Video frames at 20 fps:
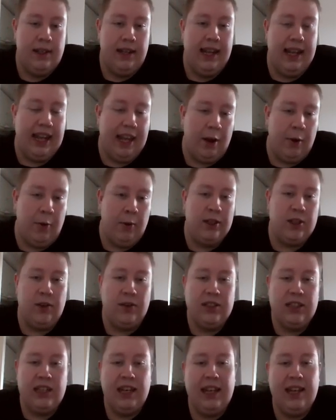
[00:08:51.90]
Ikiru is
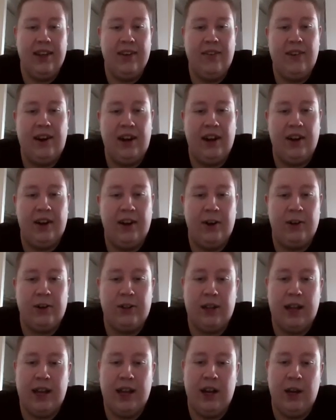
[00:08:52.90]
obviously very
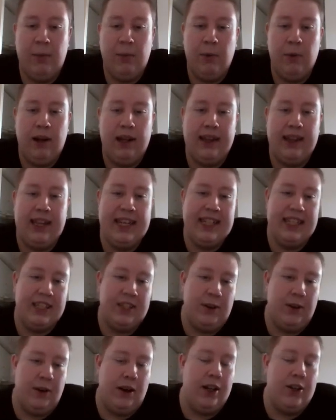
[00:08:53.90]
understandable, and this
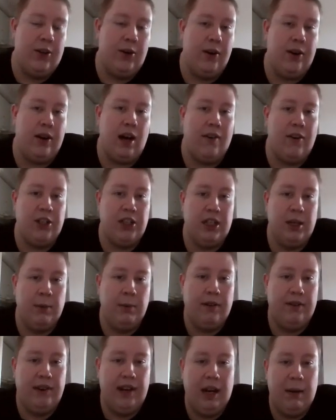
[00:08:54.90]
is the other
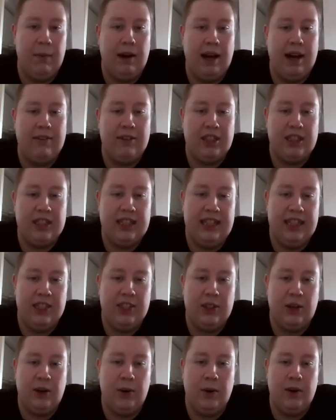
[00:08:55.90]
Kawashima film I have seen,
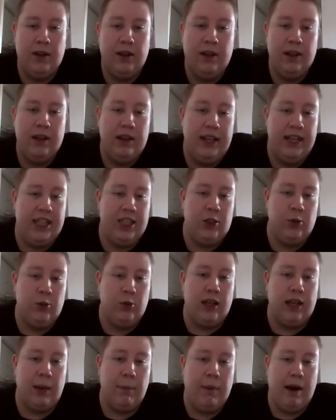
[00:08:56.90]
so it's
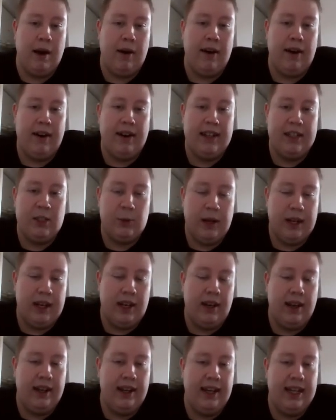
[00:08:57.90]
Susaki Paradise
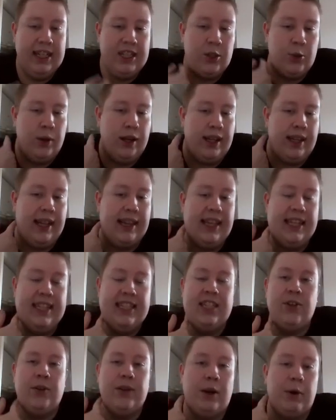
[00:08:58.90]
Red Light District, and
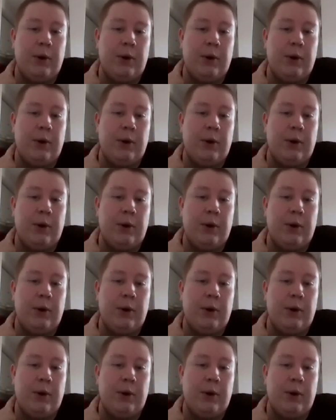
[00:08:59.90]
this is on